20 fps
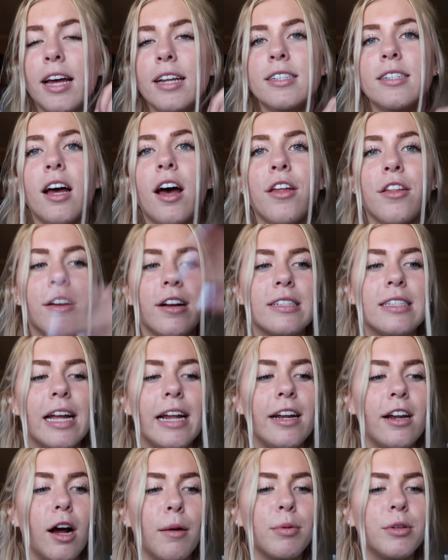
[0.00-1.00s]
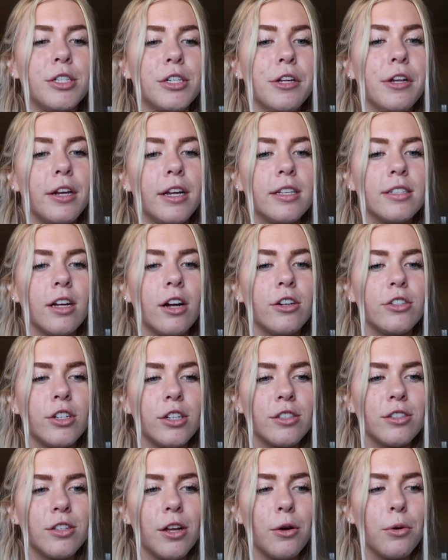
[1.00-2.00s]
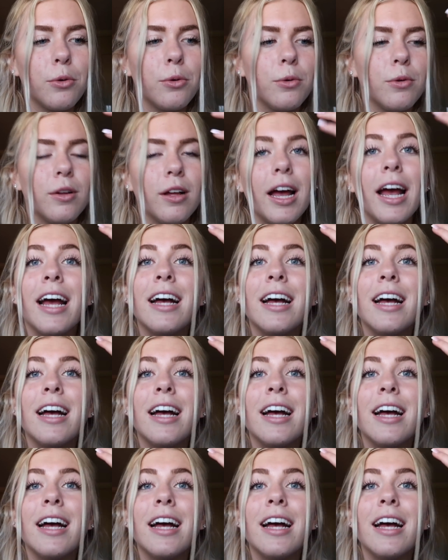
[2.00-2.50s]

and other exciting opportunities are just so cool,